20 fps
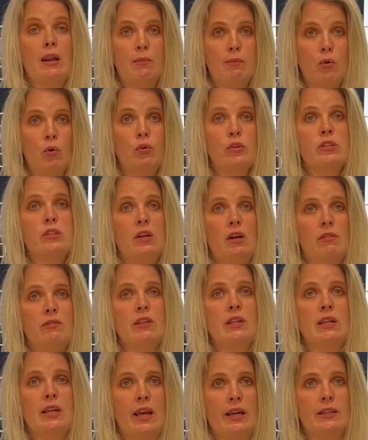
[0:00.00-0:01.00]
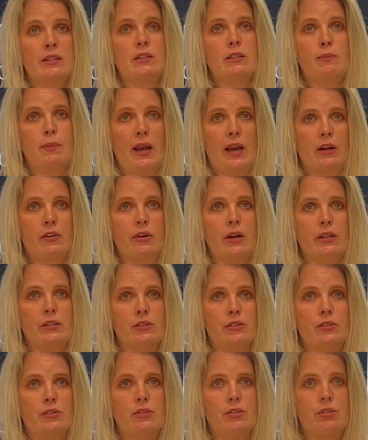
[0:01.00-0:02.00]
most of the NXT
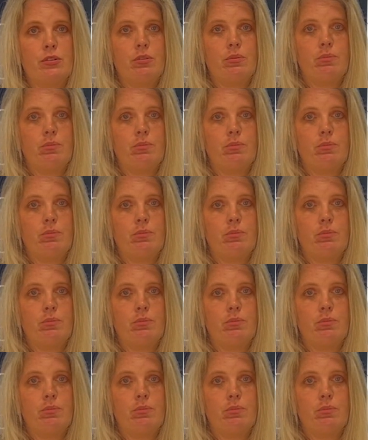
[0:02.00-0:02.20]
backrests.